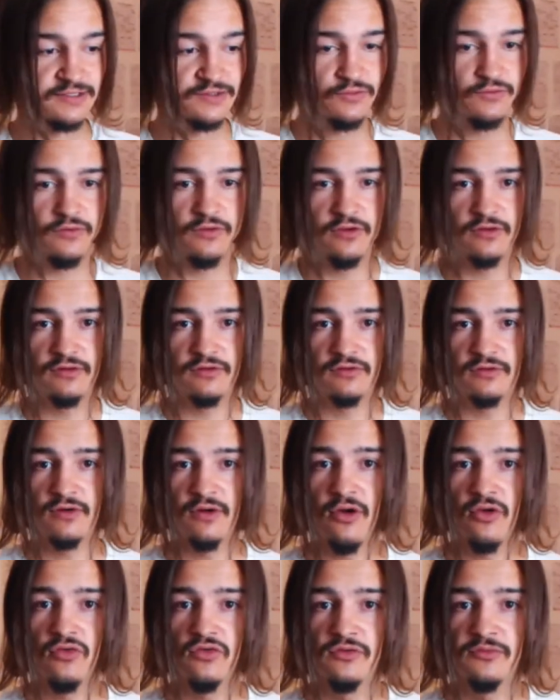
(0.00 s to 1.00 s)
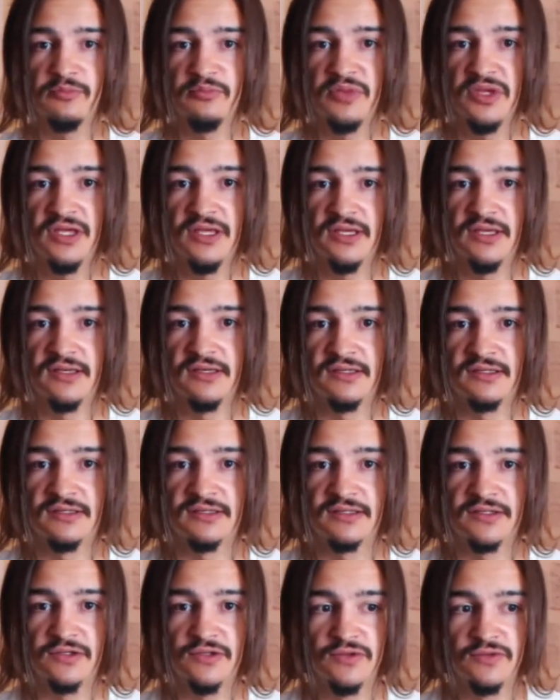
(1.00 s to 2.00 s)
We're all beings,
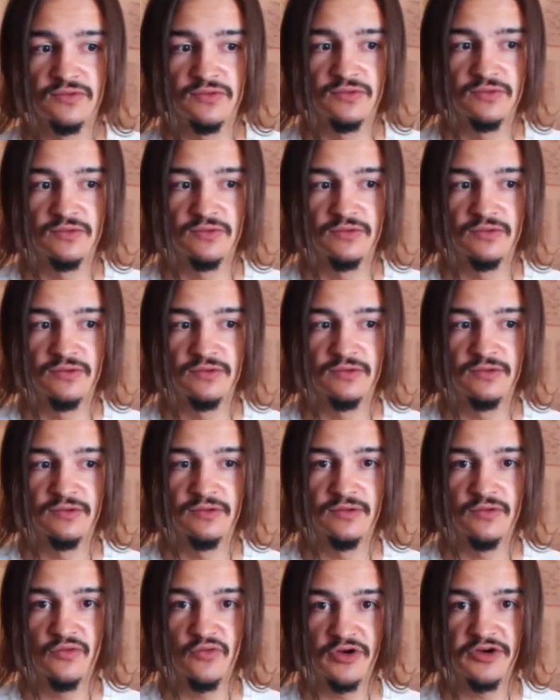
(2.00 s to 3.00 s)
so we're